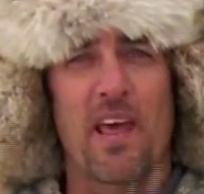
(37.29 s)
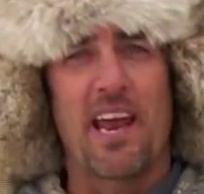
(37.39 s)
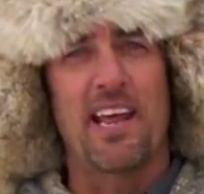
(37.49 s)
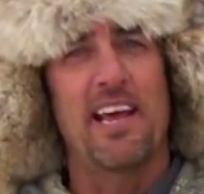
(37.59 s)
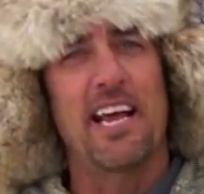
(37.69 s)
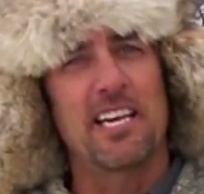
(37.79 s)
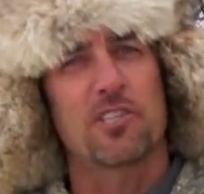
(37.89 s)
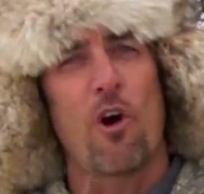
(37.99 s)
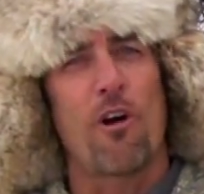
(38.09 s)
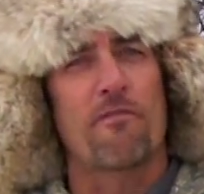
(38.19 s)
and
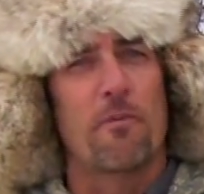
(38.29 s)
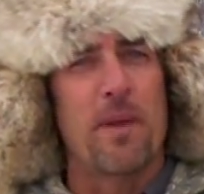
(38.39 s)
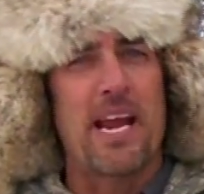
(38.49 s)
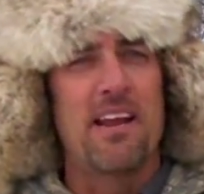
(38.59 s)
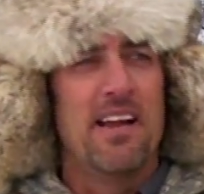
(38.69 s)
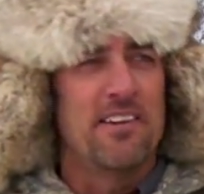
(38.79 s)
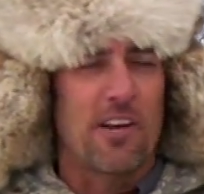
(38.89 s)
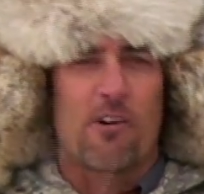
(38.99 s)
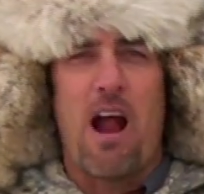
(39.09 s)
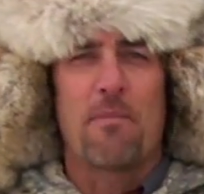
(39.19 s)
it's hard for me
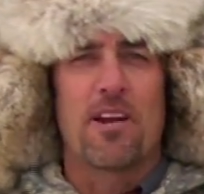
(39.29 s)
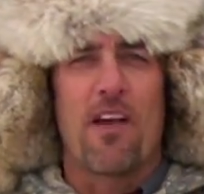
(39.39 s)
to grab